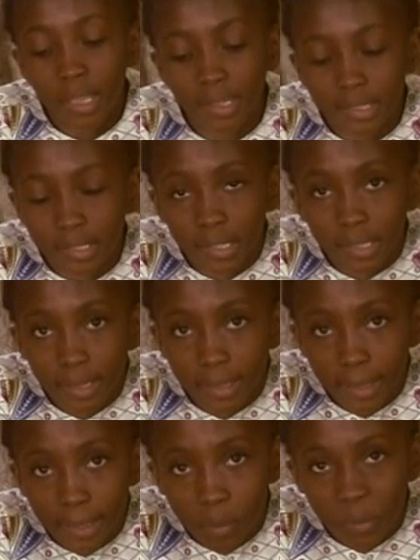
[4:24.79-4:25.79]
eating in the
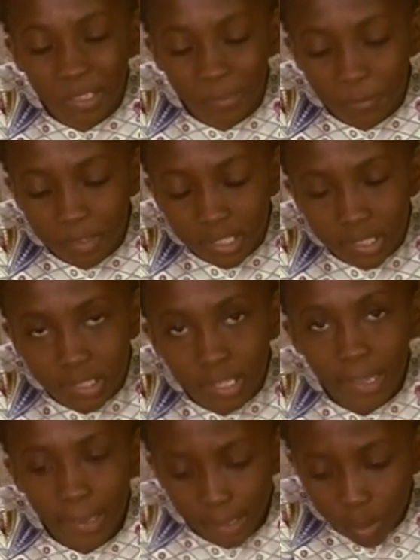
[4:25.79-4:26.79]
car, when you finish,
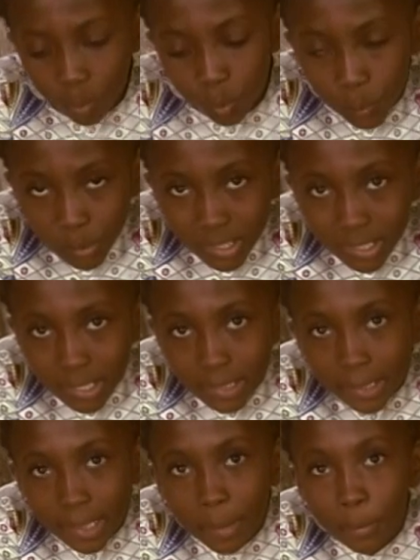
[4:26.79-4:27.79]
he will put it in
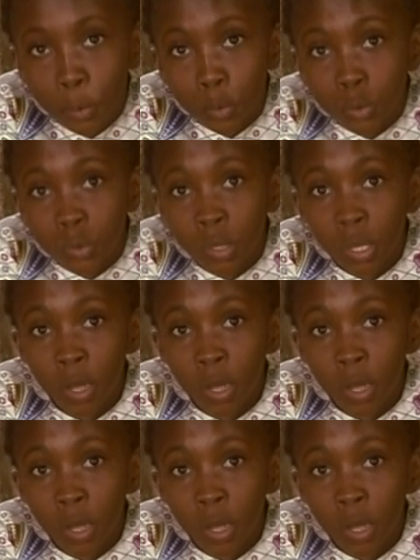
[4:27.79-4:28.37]
the car because